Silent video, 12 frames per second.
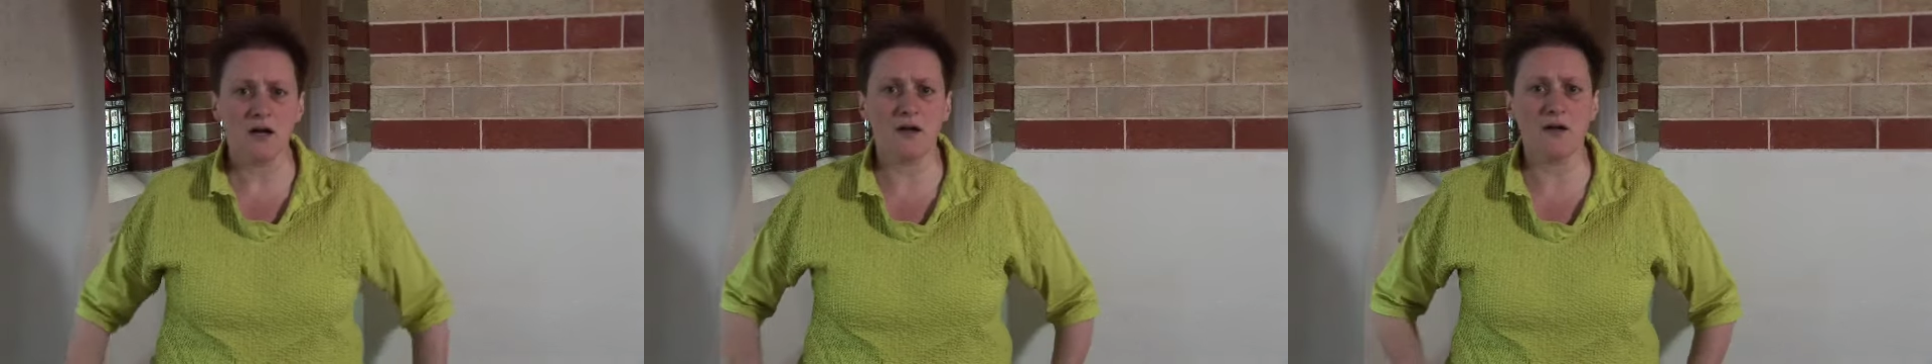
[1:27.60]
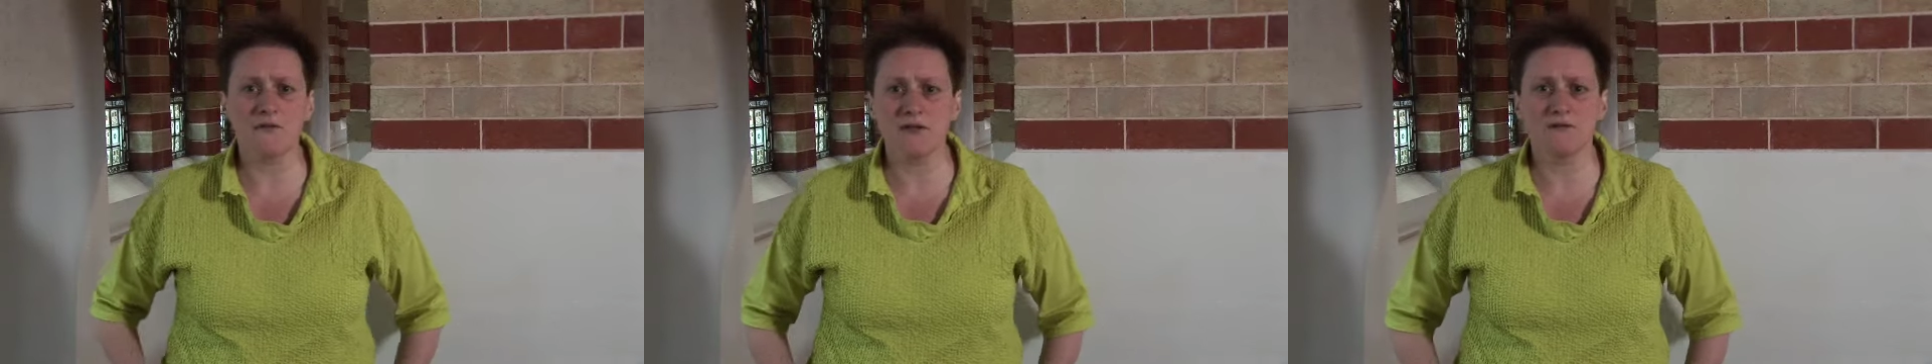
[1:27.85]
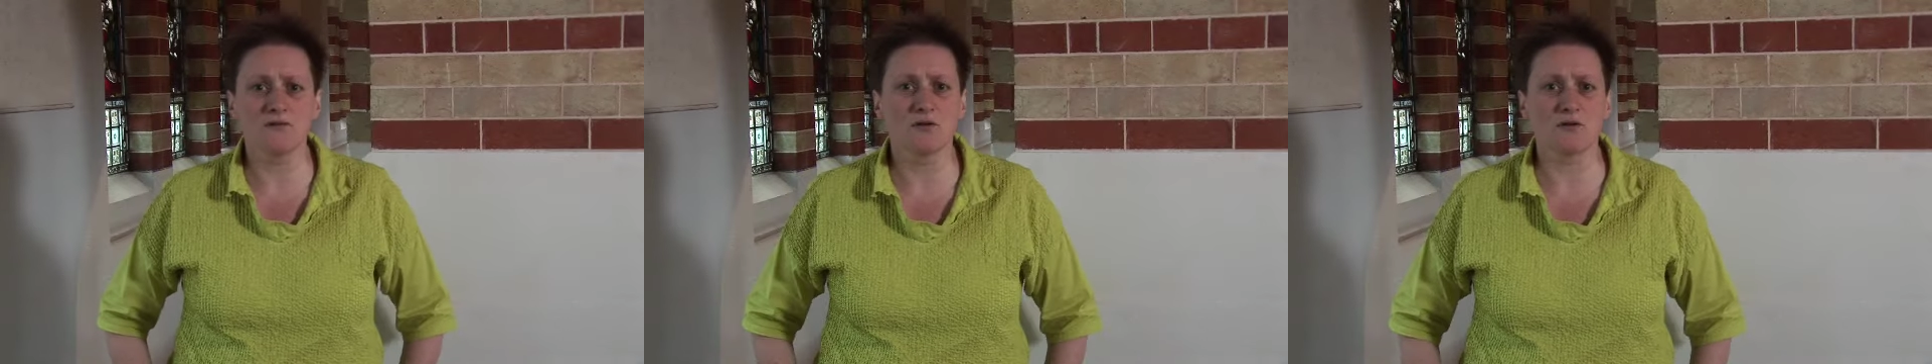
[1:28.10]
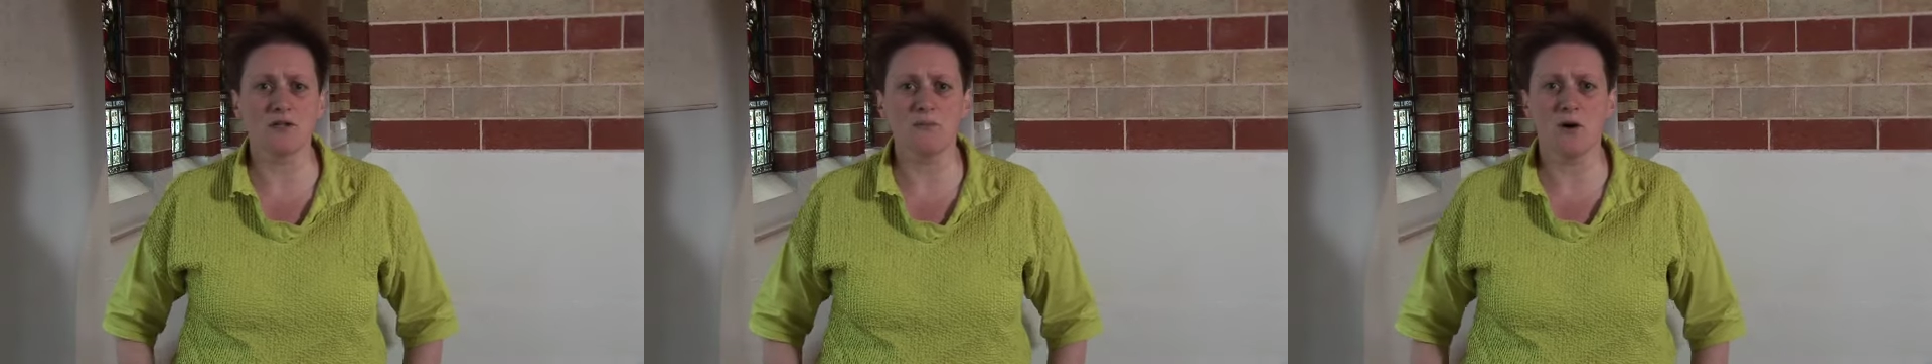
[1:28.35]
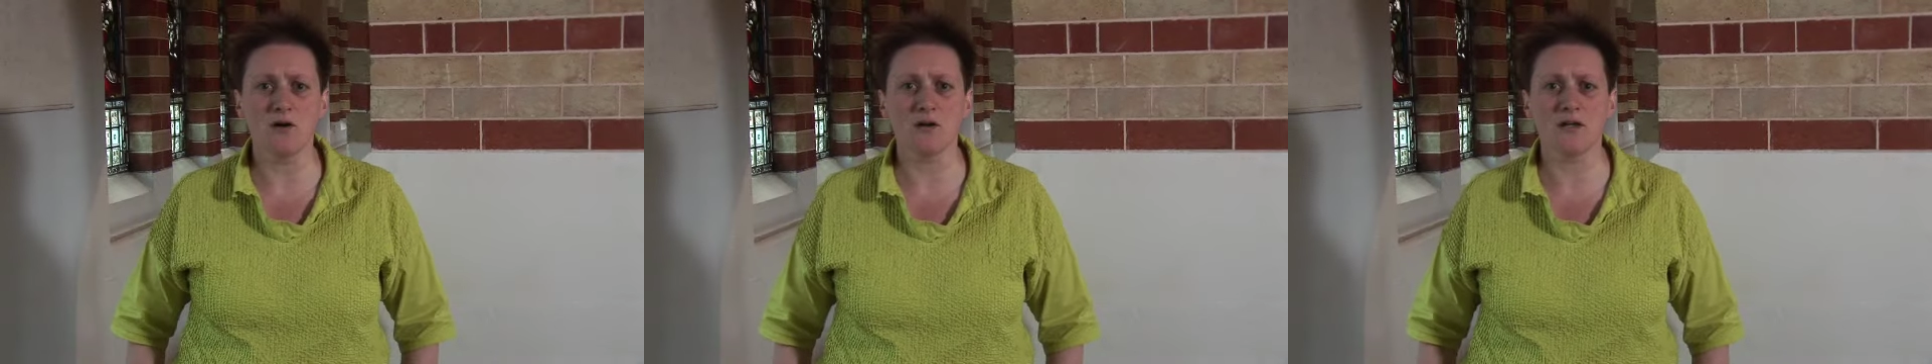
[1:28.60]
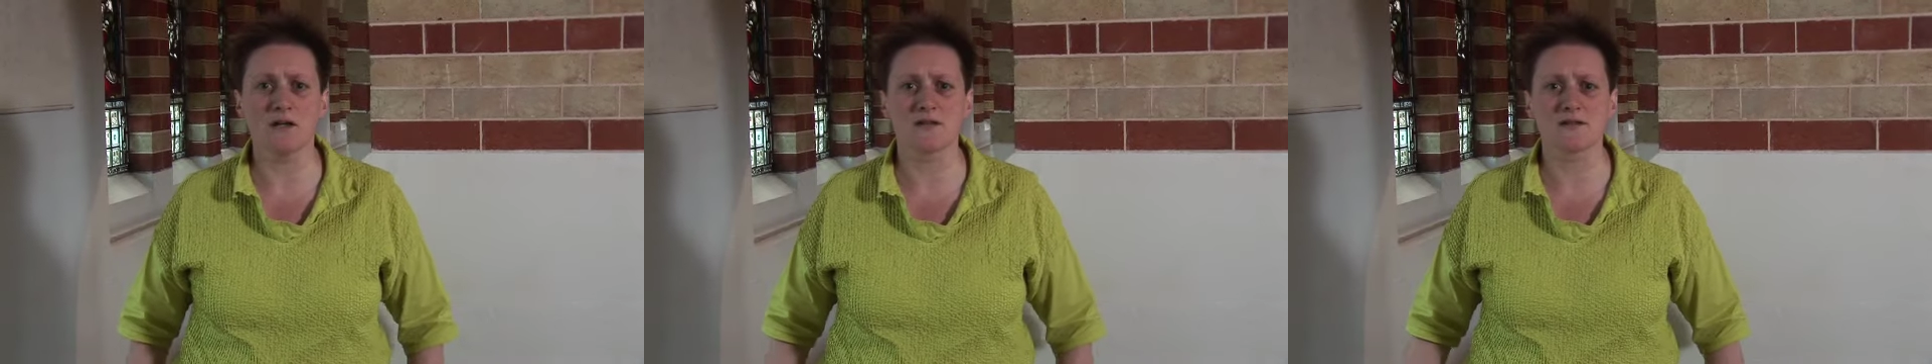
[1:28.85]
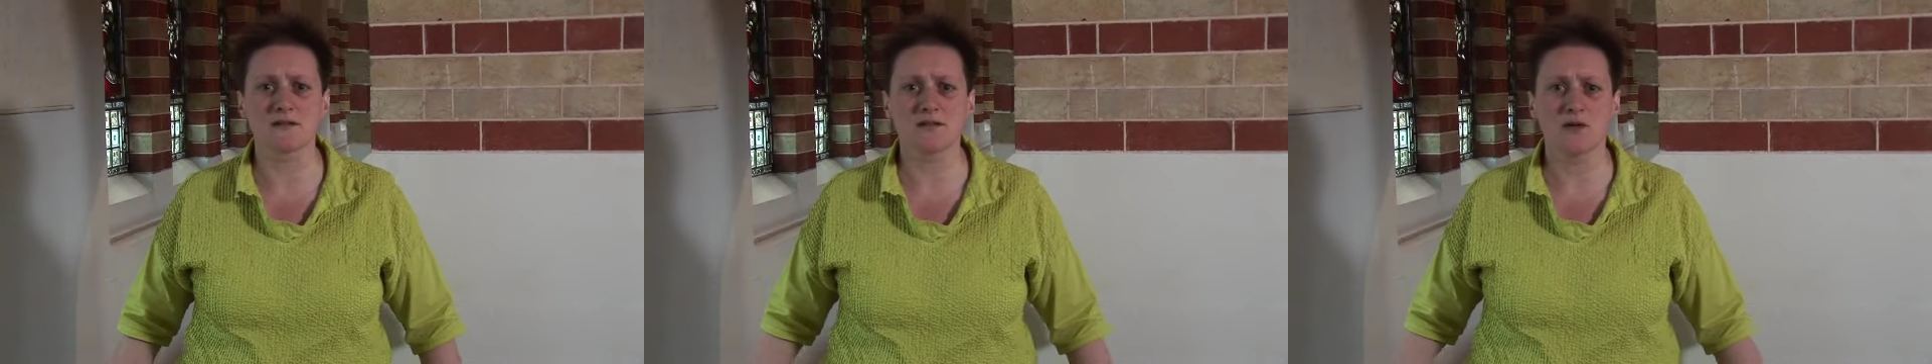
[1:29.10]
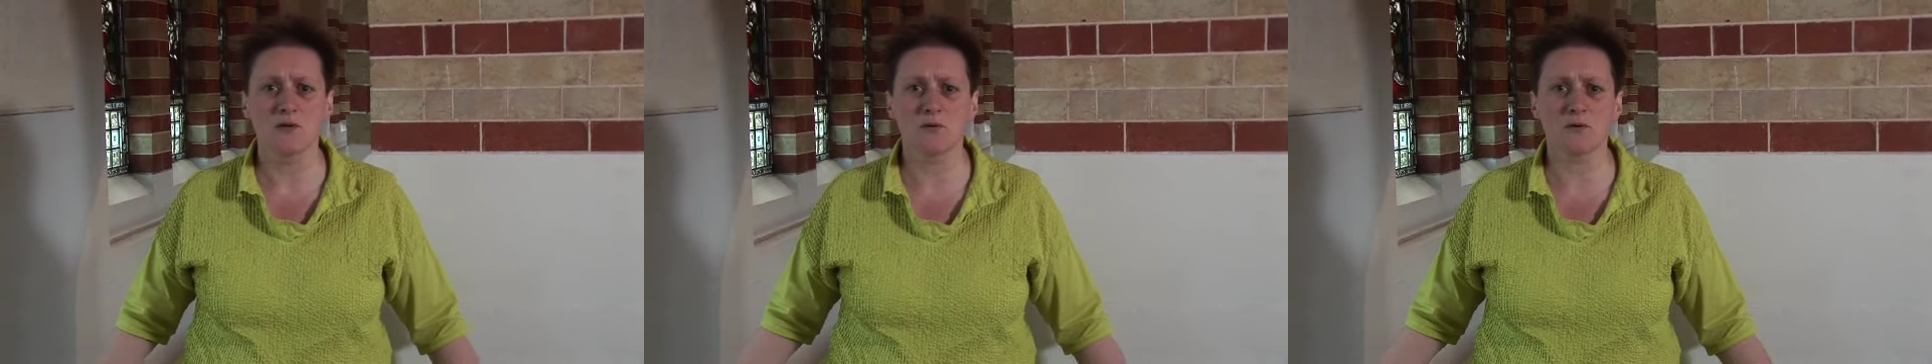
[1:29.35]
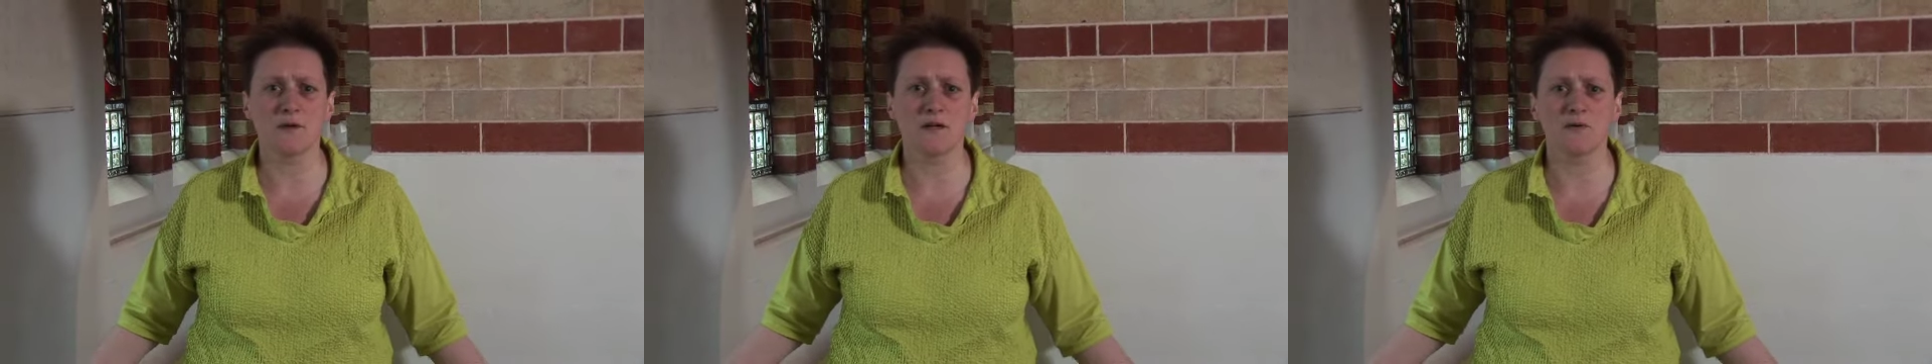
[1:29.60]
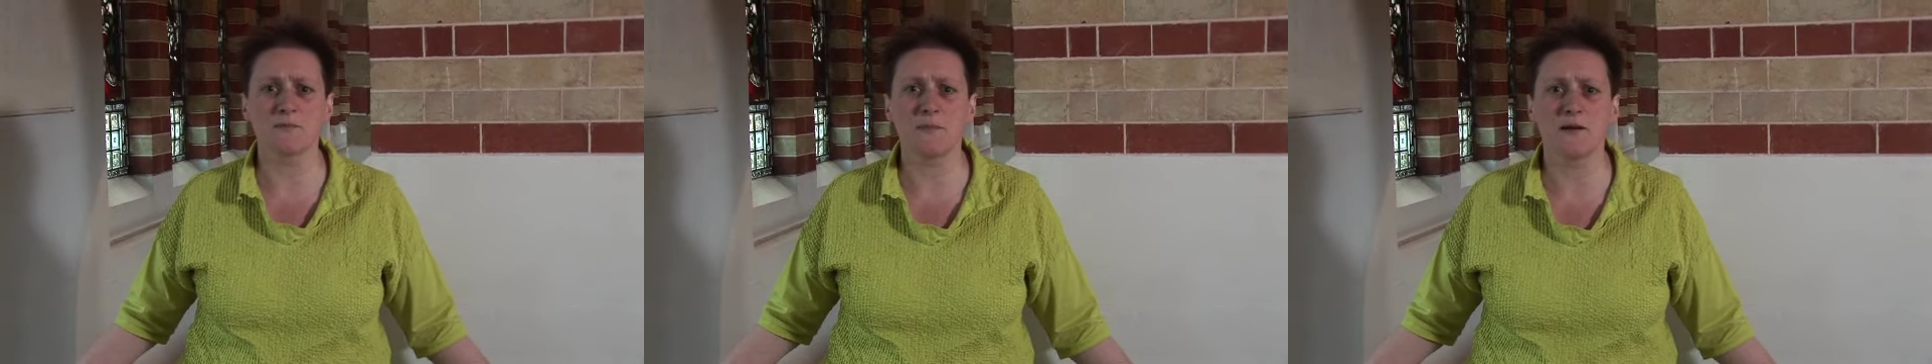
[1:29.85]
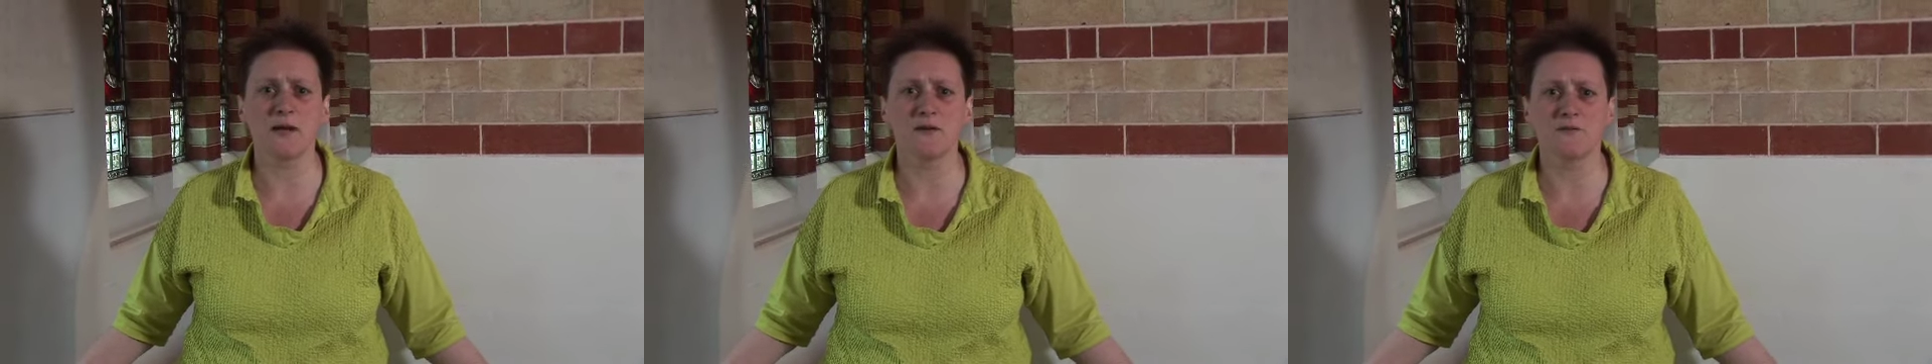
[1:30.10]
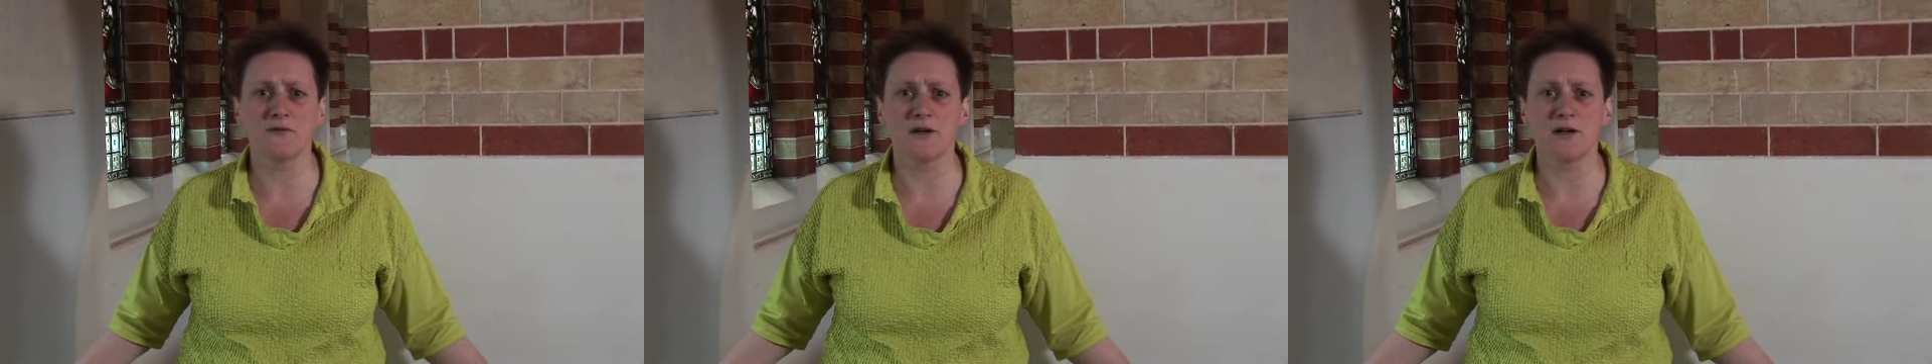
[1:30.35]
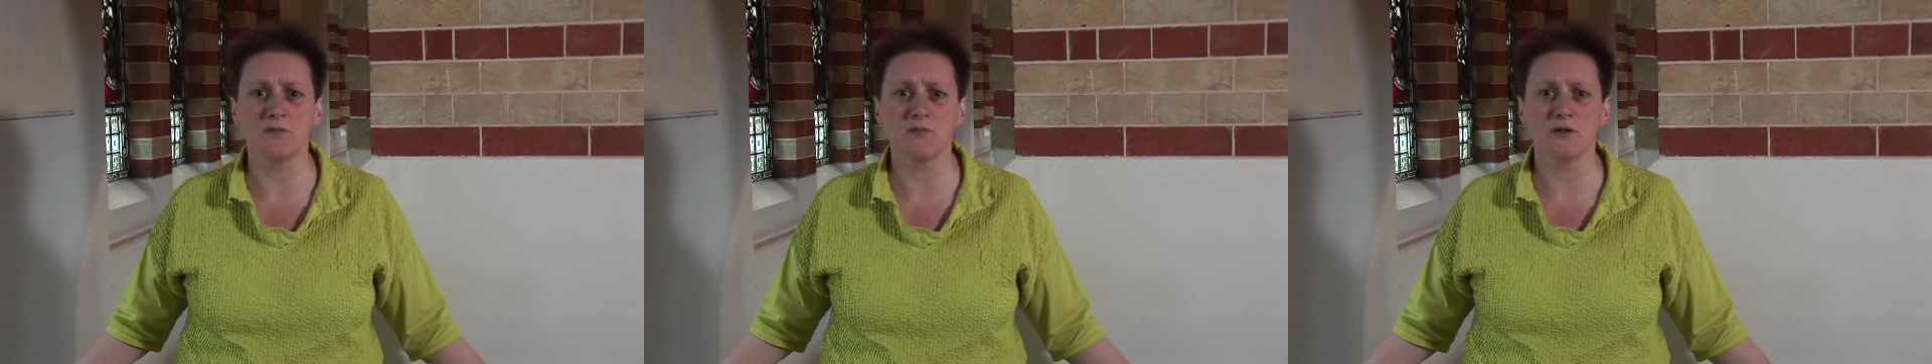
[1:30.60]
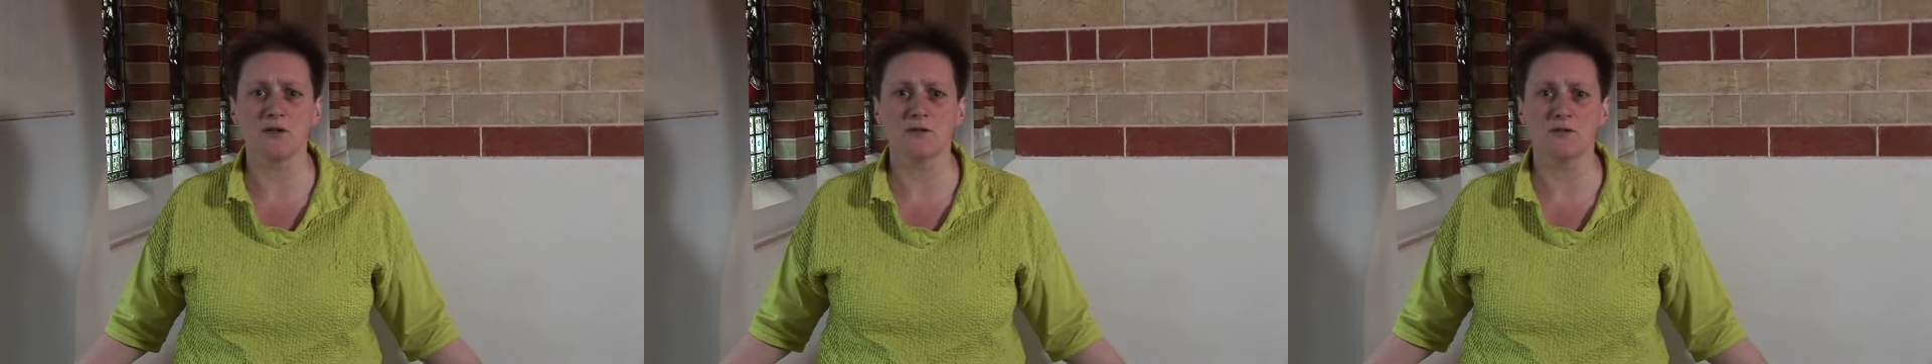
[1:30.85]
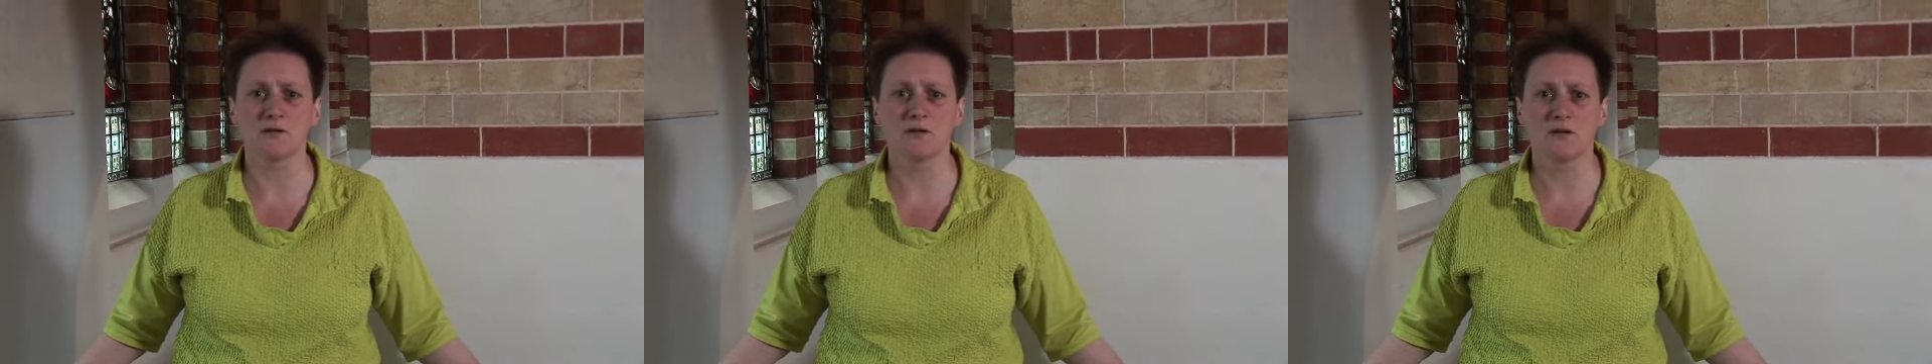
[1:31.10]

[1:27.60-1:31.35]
I haven't even got any pockets. What am I going to pay a fine with?"